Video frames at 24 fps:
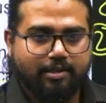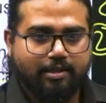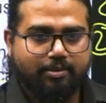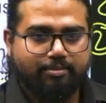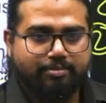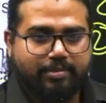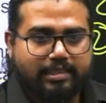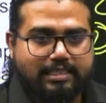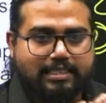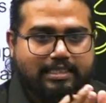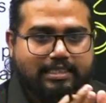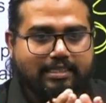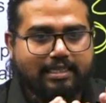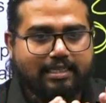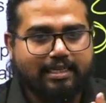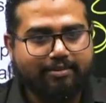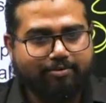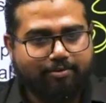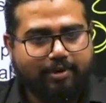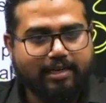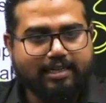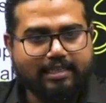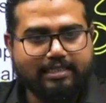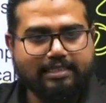But
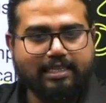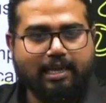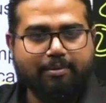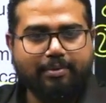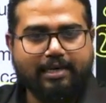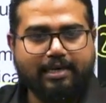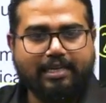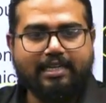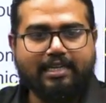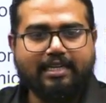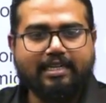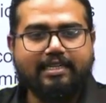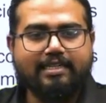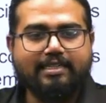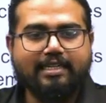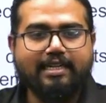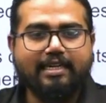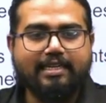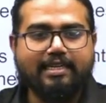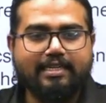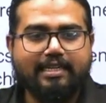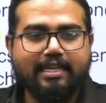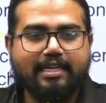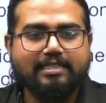what is happening in India?
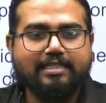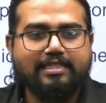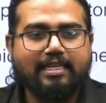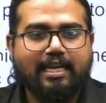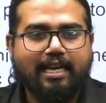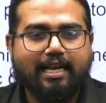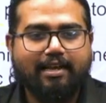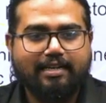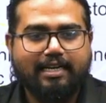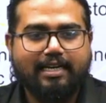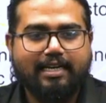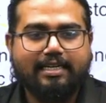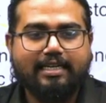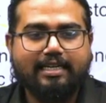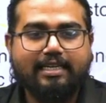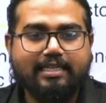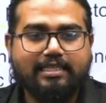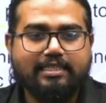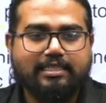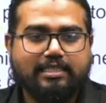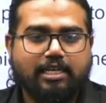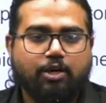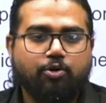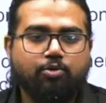India is getting
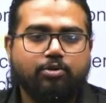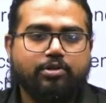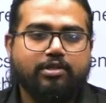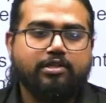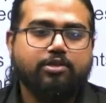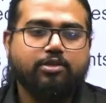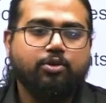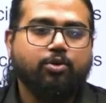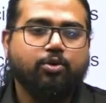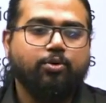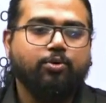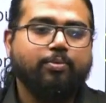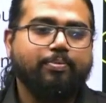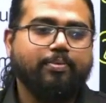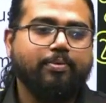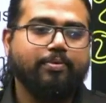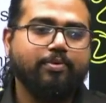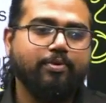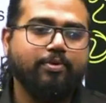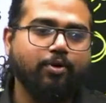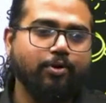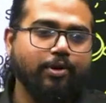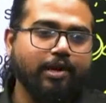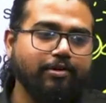discounted crude
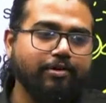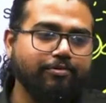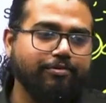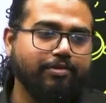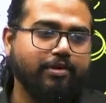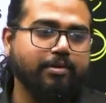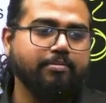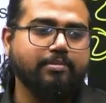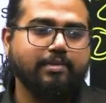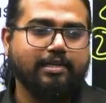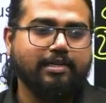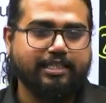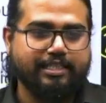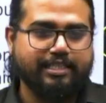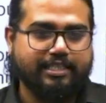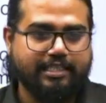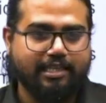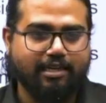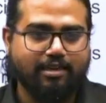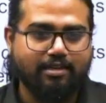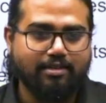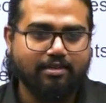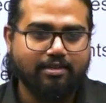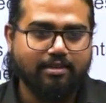oil from Russia.
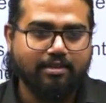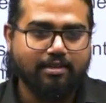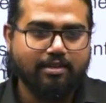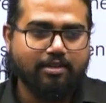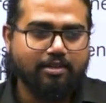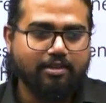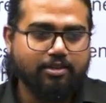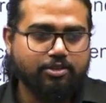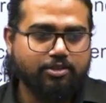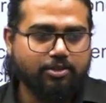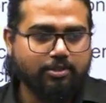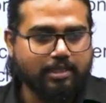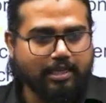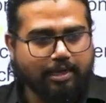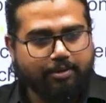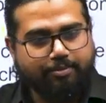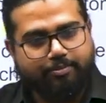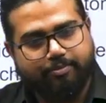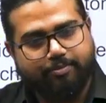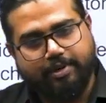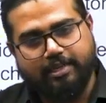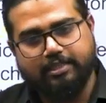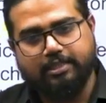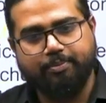So
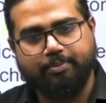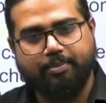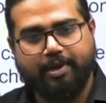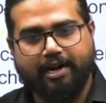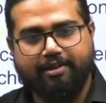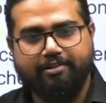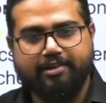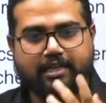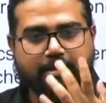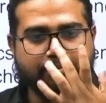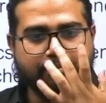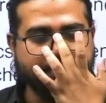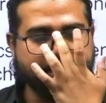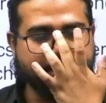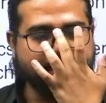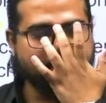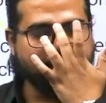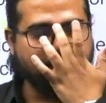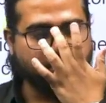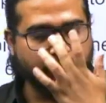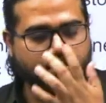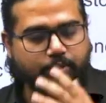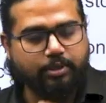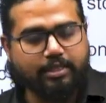what the private companies
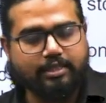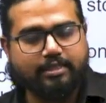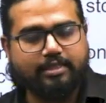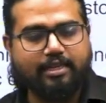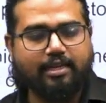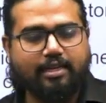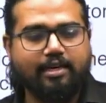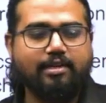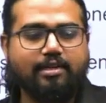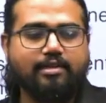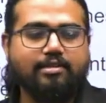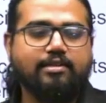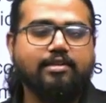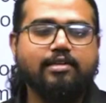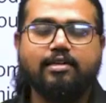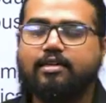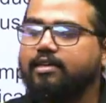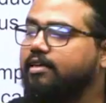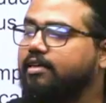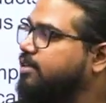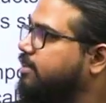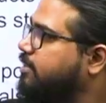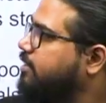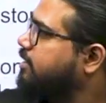are doing, they are
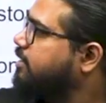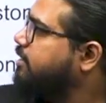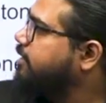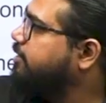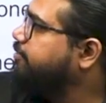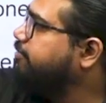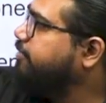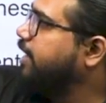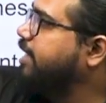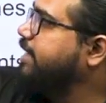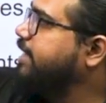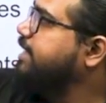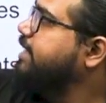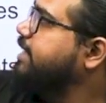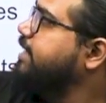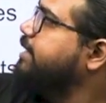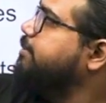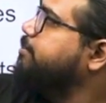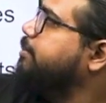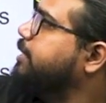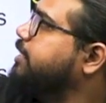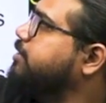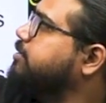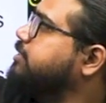refining
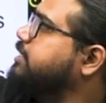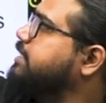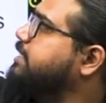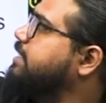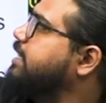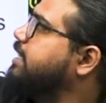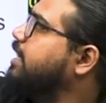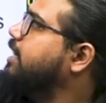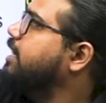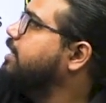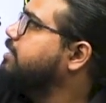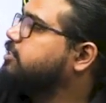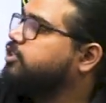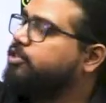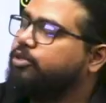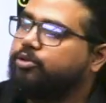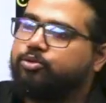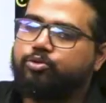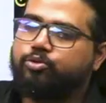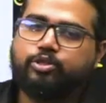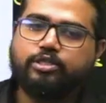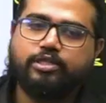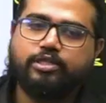it because India has huge